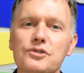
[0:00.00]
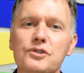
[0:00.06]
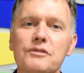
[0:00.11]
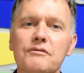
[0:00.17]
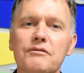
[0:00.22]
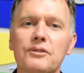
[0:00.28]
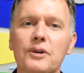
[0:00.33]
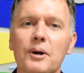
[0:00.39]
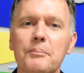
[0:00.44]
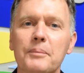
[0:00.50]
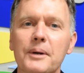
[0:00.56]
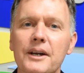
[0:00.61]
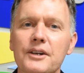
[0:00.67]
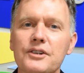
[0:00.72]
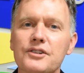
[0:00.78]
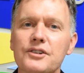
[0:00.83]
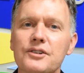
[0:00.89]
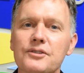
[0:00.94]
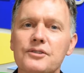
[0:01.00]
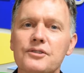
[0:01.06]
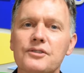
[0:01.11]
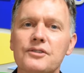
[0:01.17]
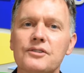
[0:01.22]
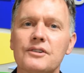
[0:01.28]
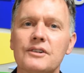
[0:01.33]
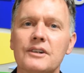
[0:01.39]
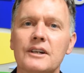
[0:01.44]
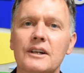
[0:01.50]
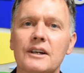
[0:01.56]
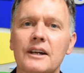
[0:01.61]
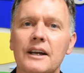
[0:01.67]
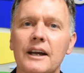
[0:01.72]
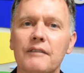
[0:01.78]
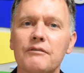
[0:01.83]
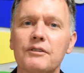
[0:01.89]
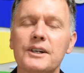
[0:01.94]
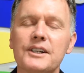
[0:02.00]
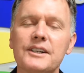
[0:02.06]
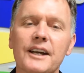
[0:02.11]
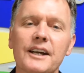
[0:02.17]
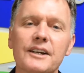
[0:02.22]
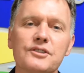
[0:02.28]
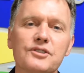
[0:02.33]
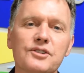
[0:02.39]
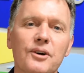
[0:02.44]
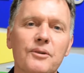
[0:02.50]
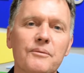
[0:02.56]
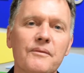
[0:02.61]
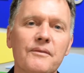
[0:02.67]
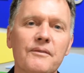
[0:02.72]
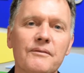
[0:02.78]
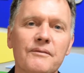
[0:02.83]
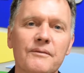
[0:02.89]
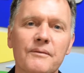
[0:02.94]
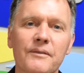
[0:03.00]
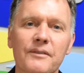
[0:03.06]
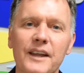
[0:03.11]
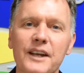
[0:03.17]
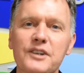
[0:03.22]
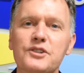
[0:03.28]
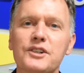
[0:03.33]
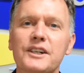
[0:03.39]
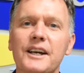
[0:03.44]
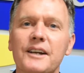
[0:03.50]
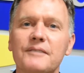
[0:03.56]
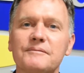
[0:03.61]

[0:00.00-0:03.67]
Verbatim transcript: do for our patients every day, so thanks again.